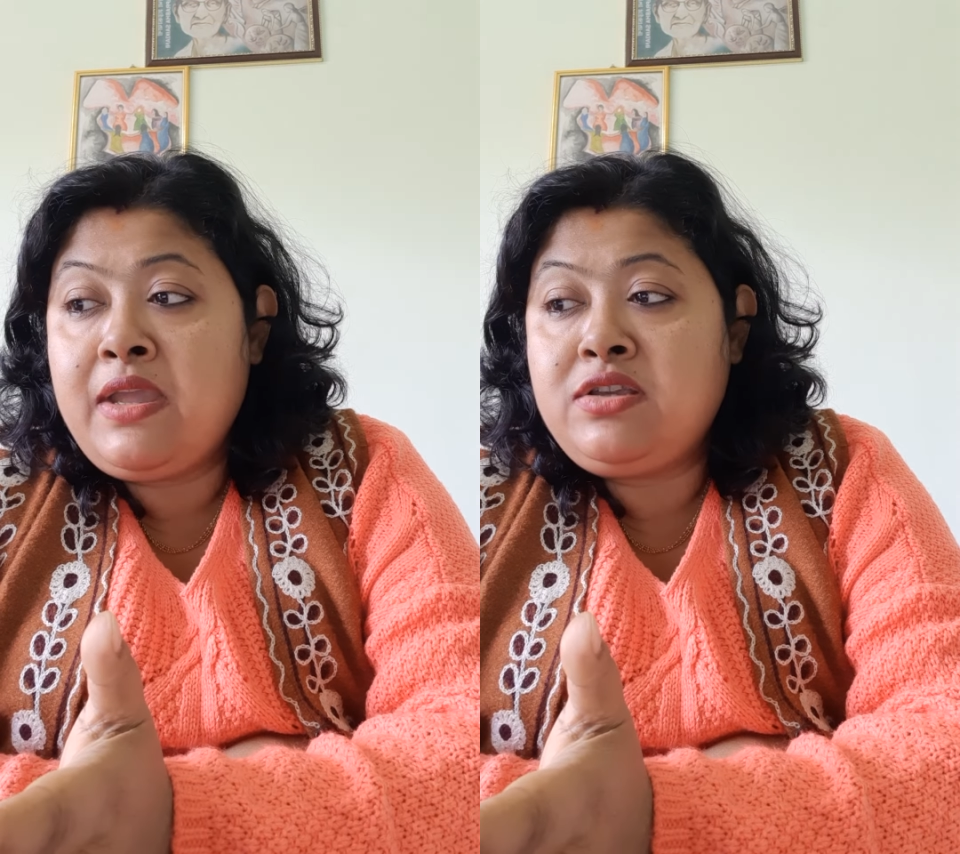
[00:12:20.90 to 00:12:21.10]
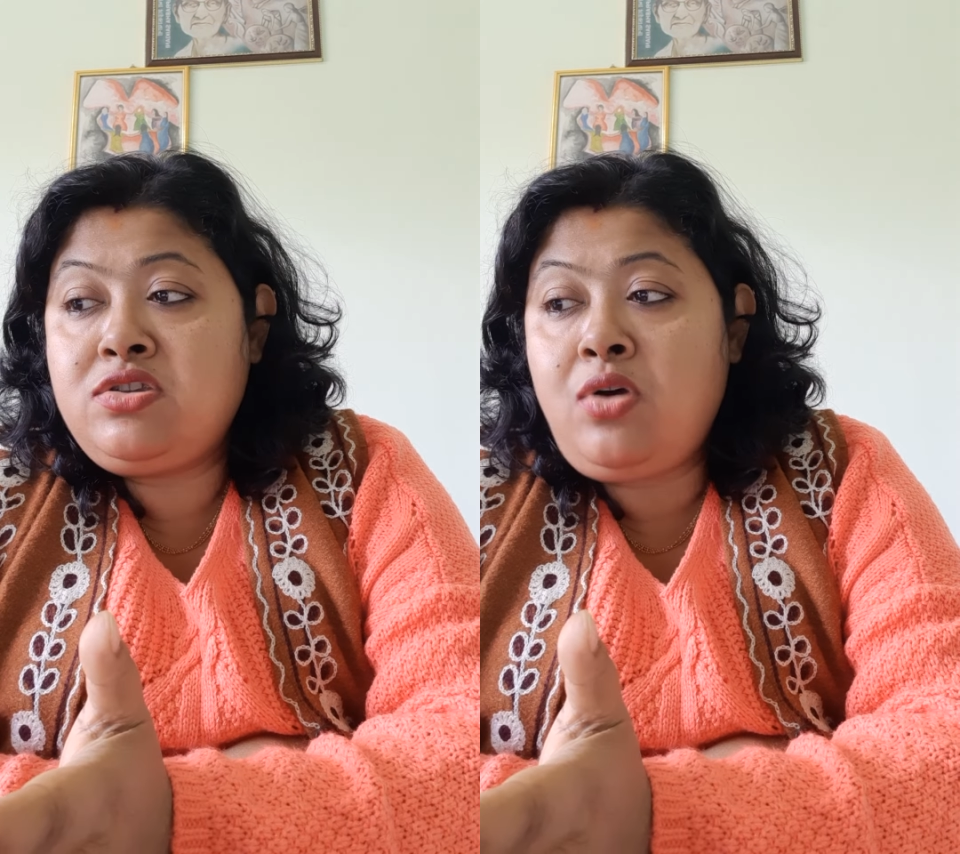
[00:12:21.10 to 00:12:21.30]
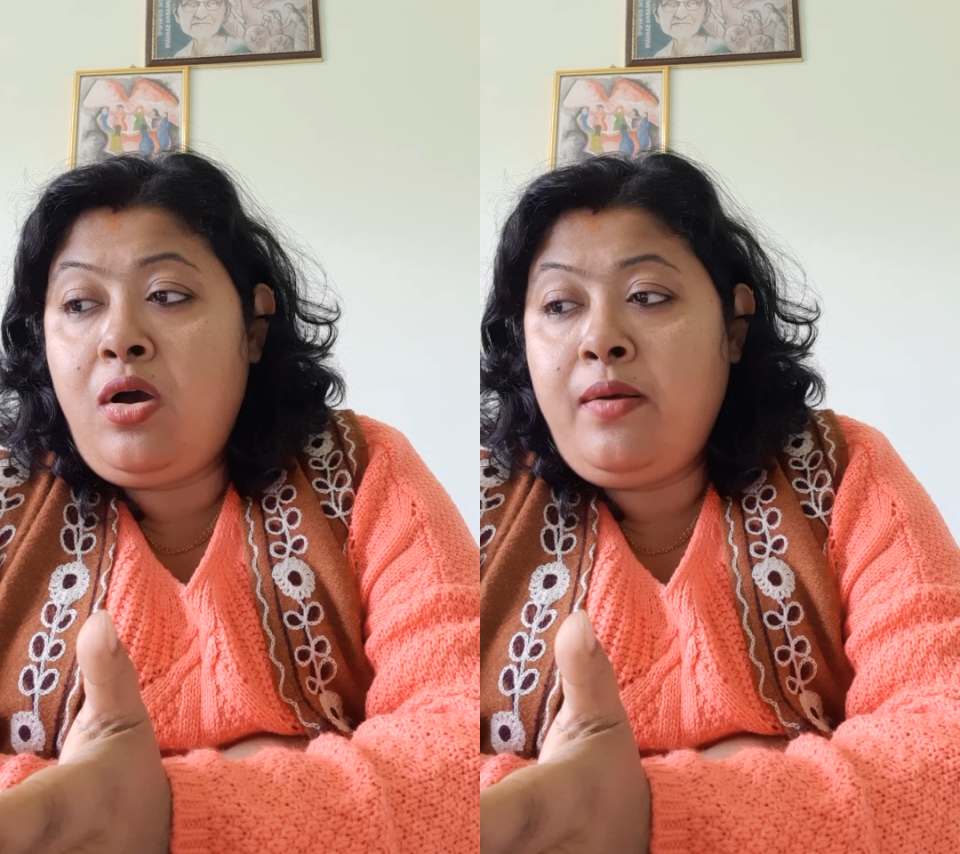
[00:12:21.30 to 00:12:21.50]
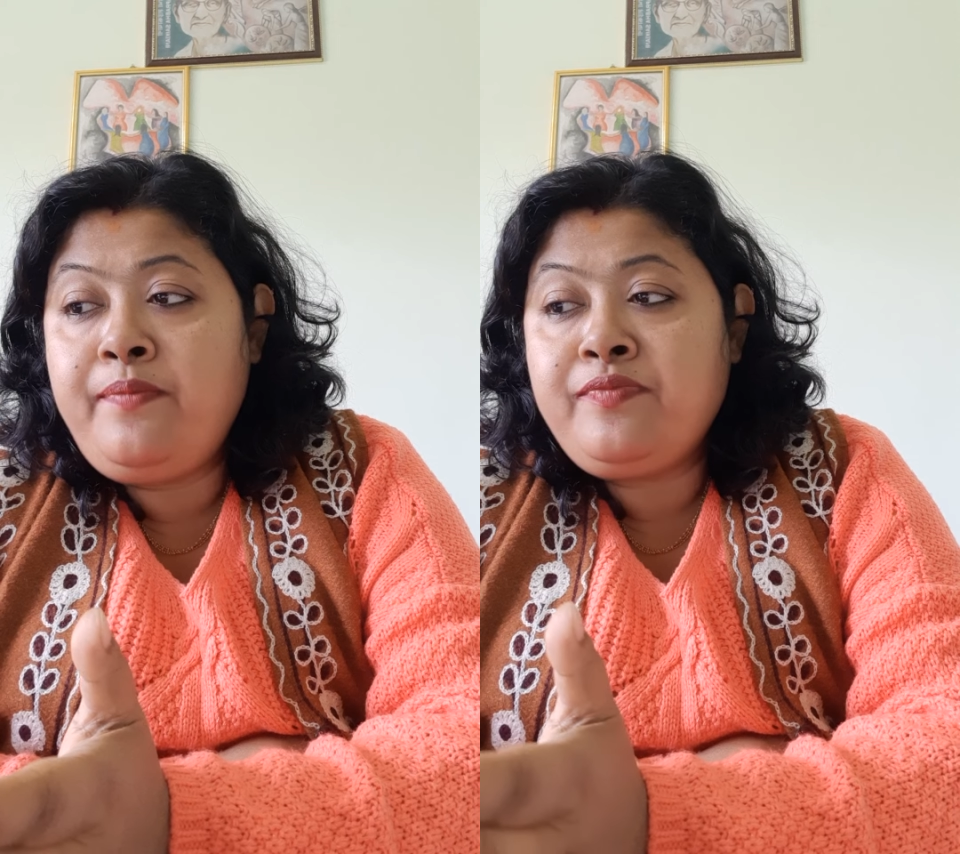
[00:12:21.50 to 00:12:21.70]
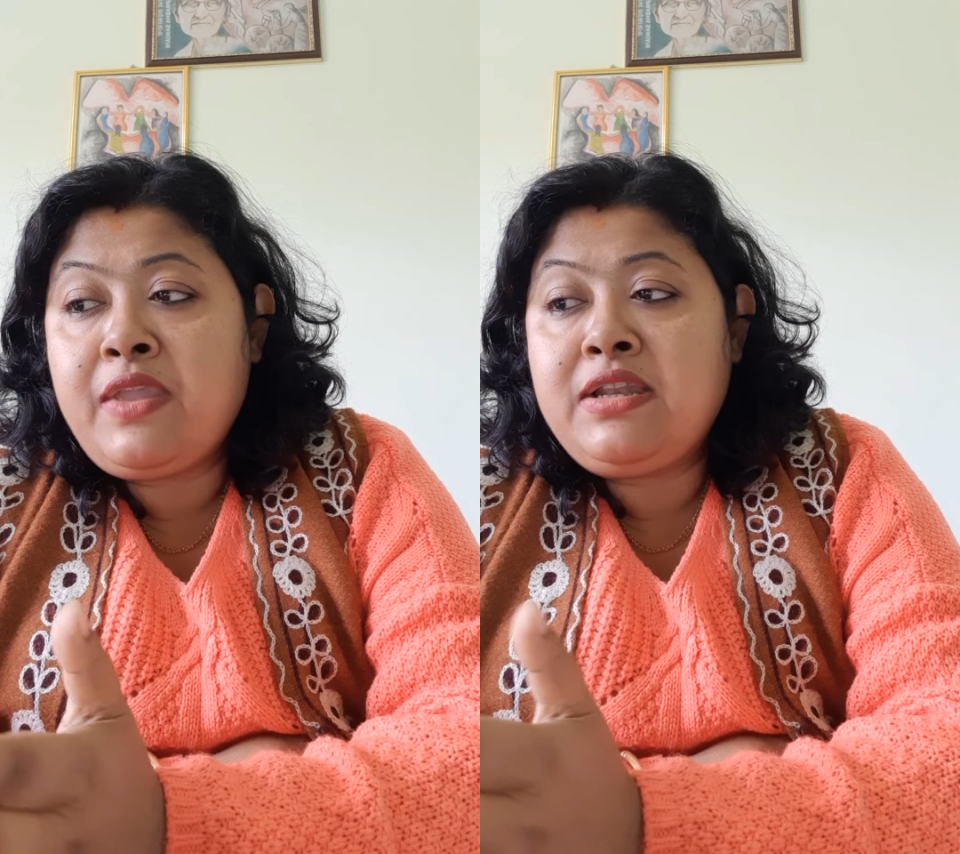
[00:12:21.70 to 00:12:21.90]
So,